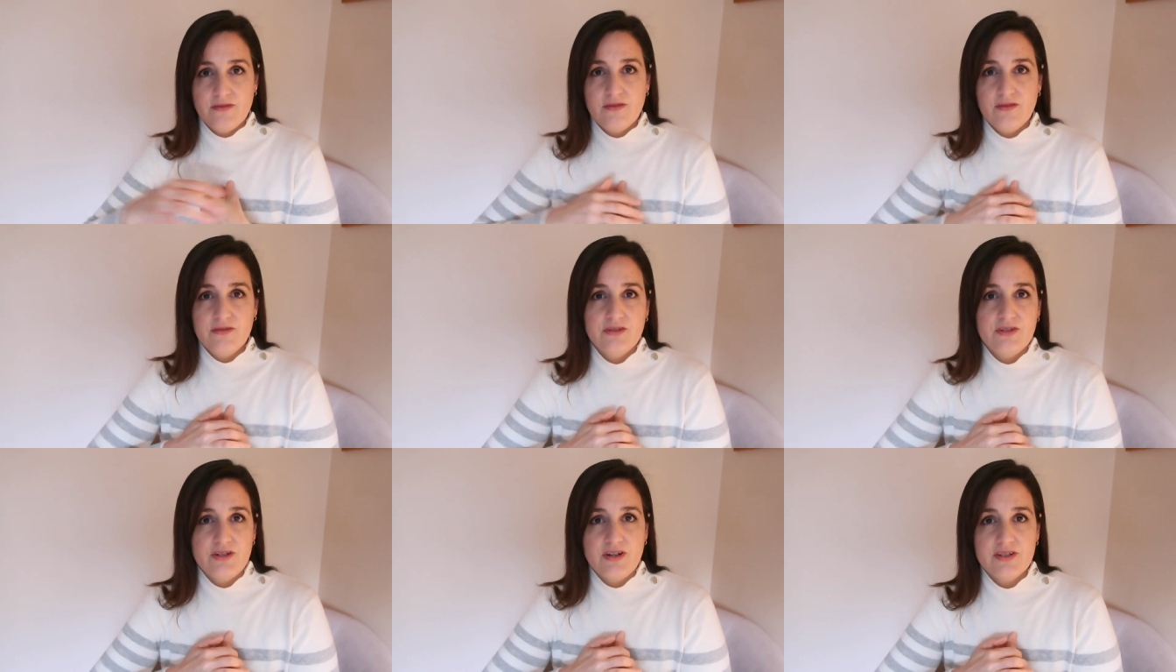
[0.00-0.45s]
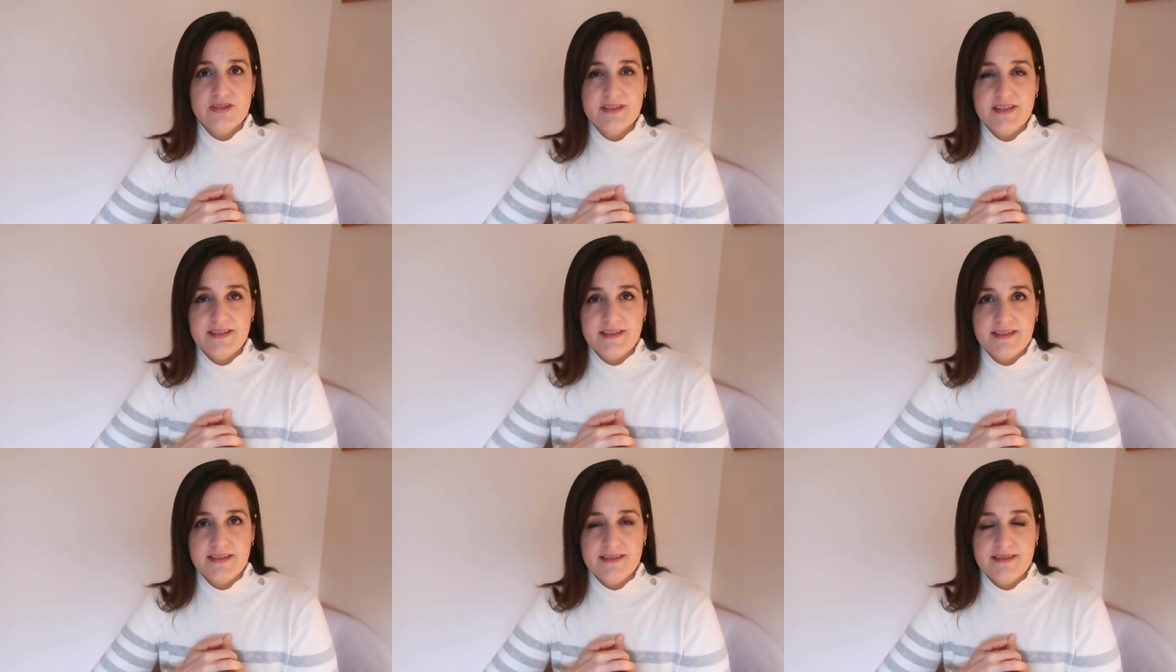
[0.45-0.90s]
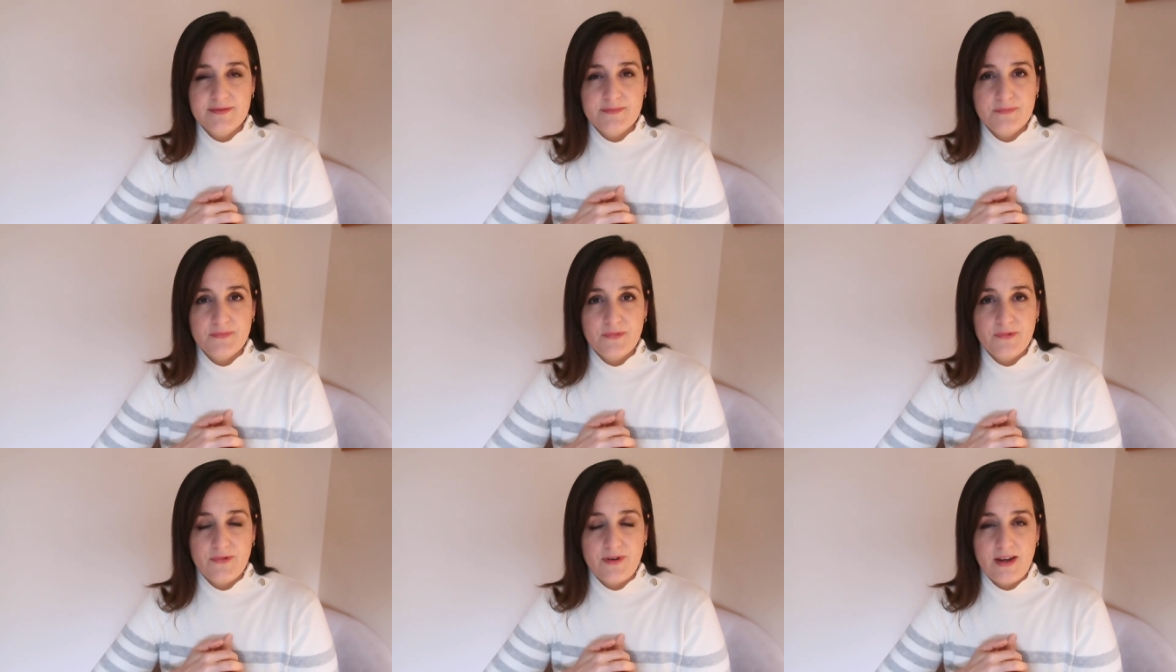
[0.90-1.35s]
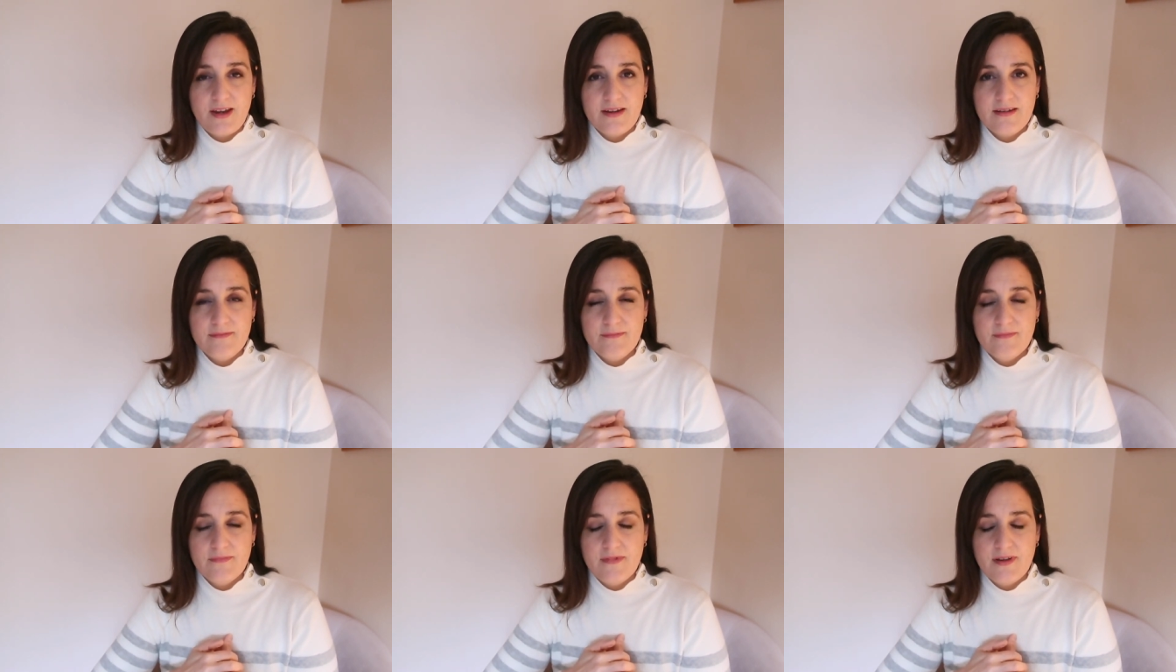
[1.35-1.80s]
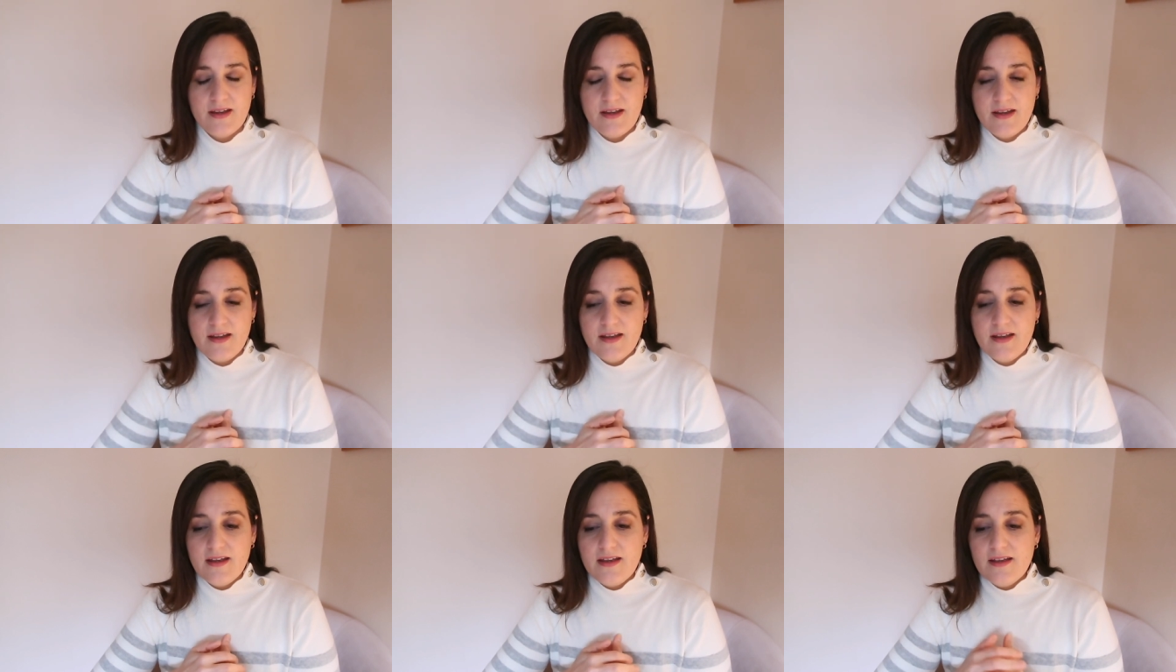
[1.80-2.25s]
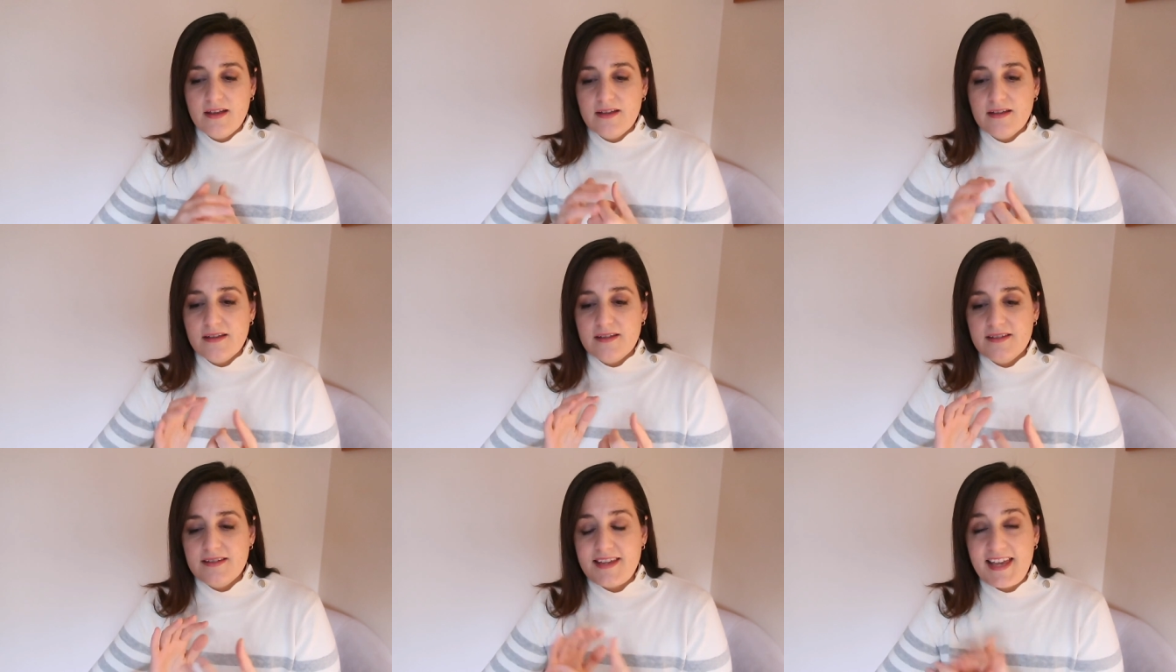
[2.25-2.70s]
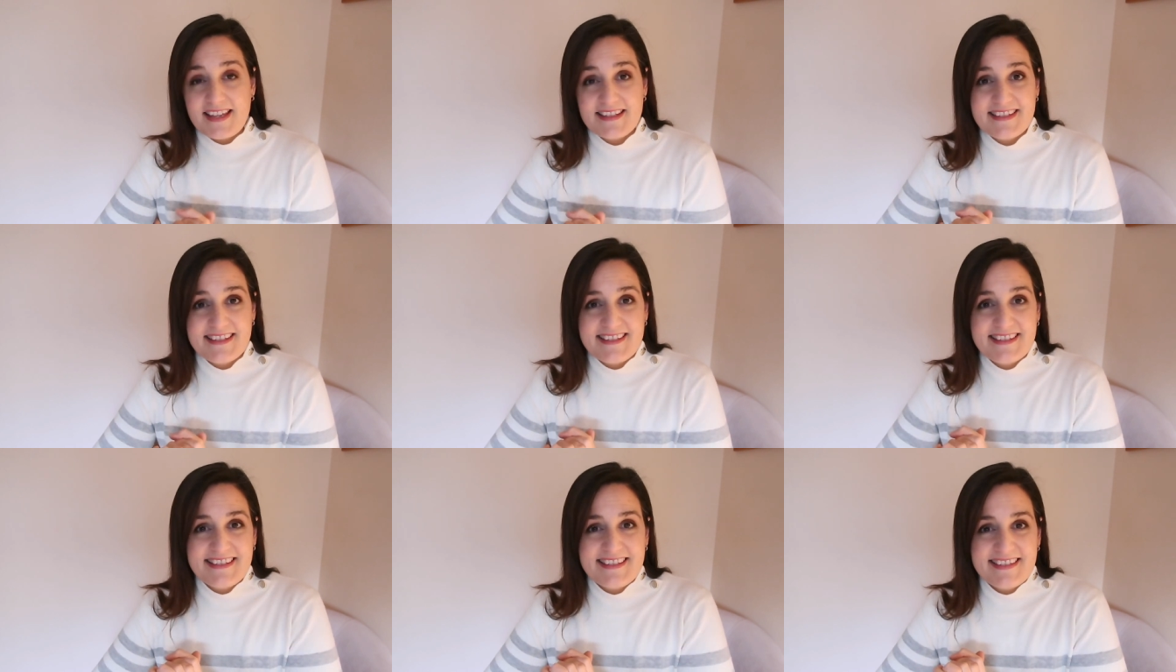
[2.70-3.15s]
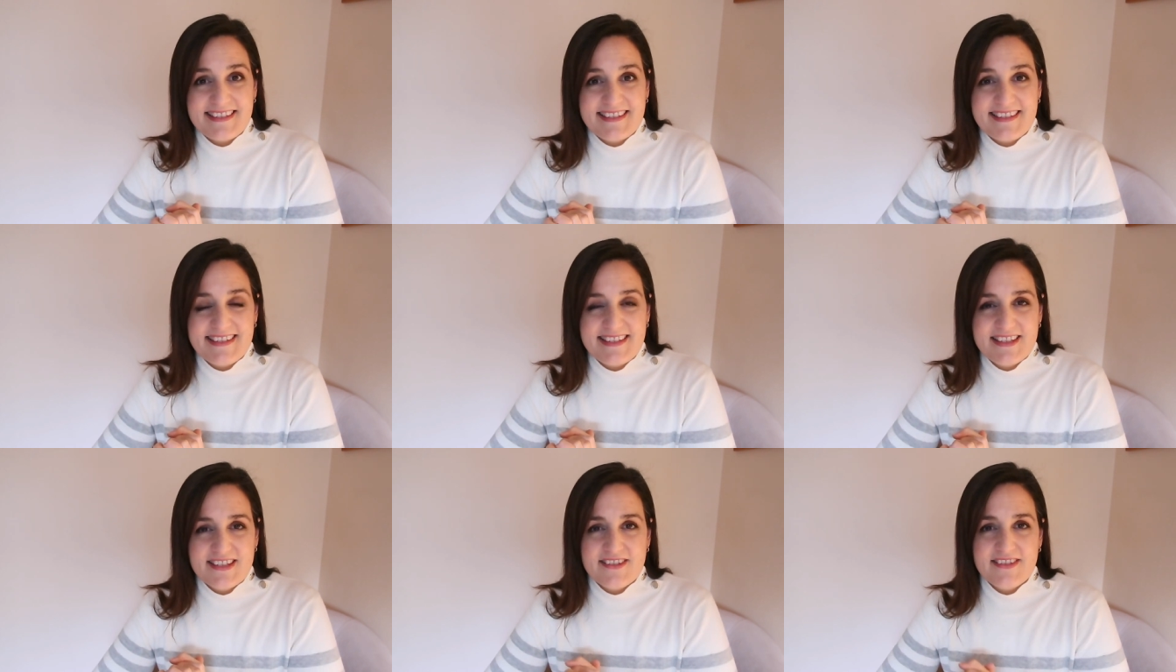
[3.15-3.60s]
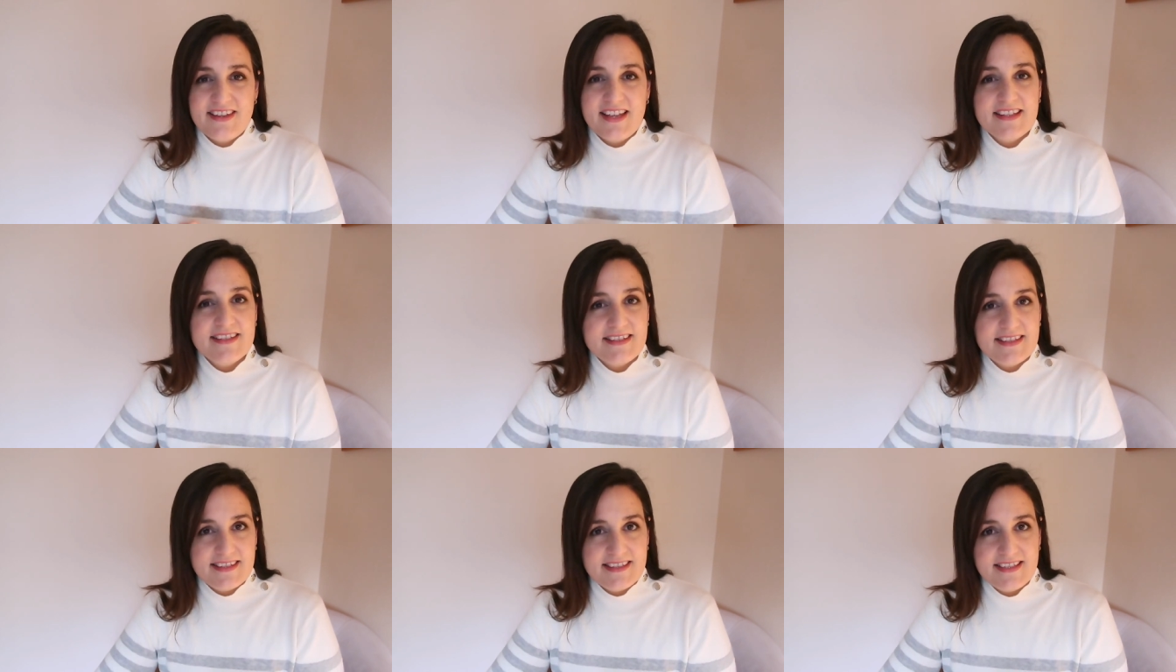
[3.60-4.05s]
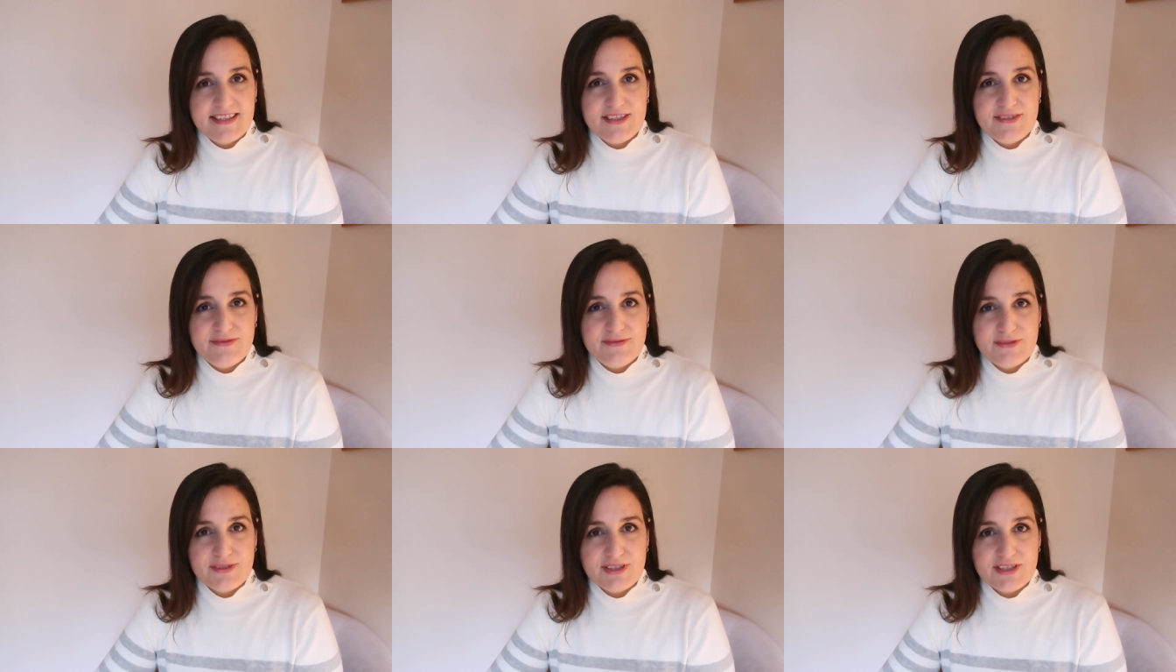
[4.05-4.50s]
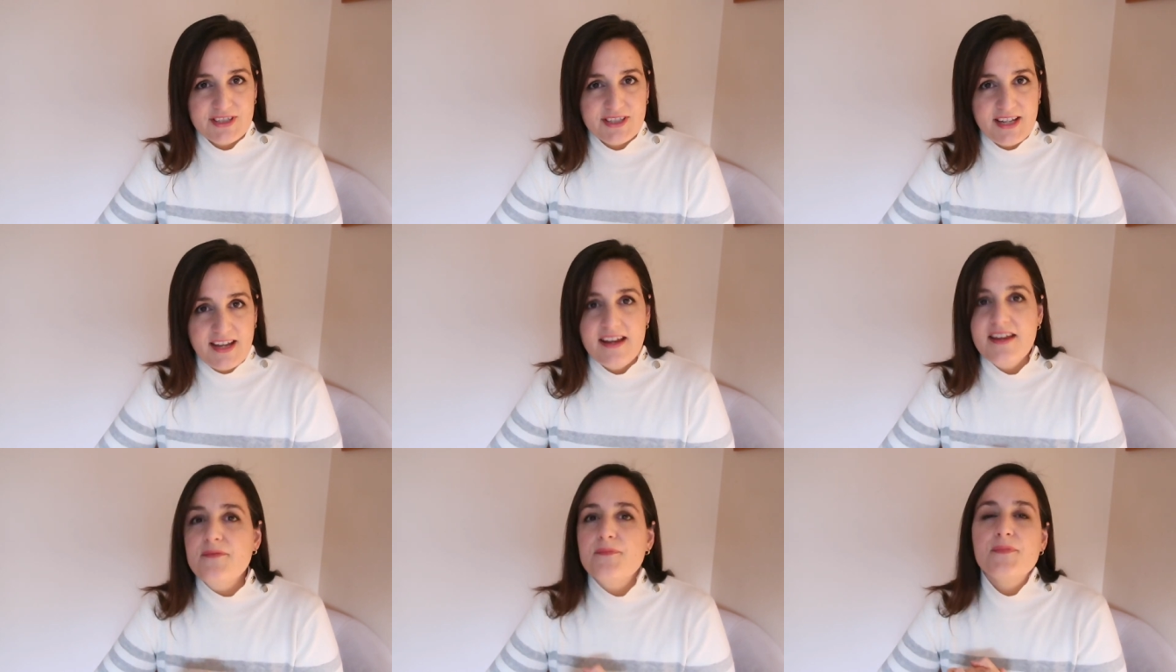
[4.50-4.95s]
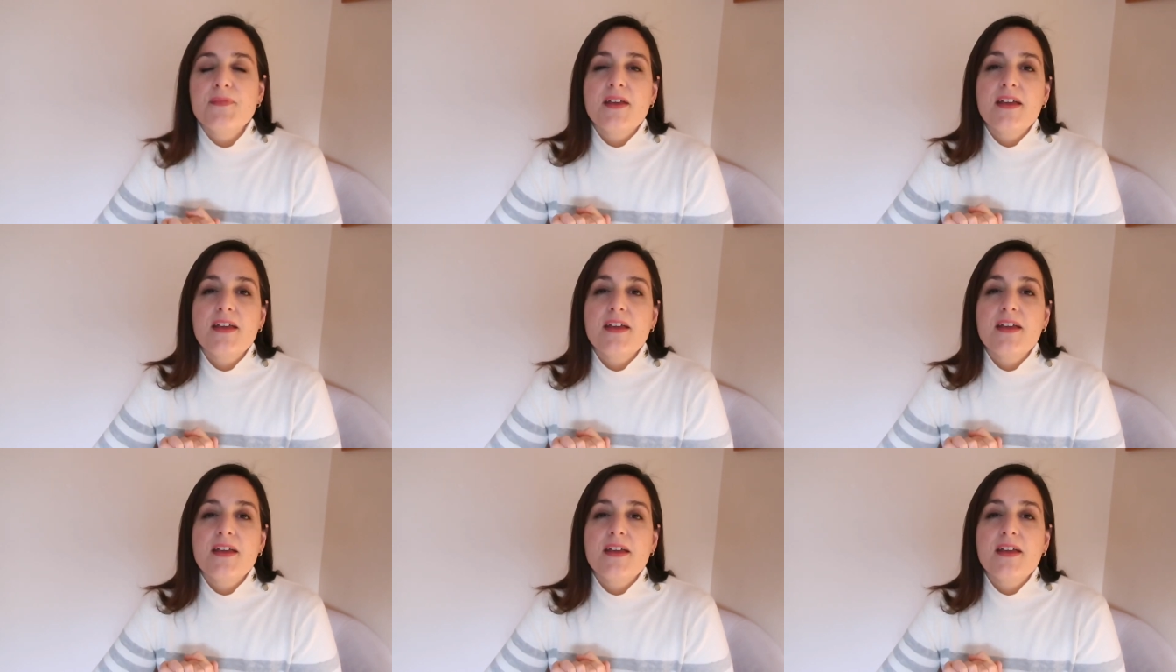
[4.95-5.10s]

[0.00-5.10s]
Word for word: on the narcissist, okay? Yes, that's it for today.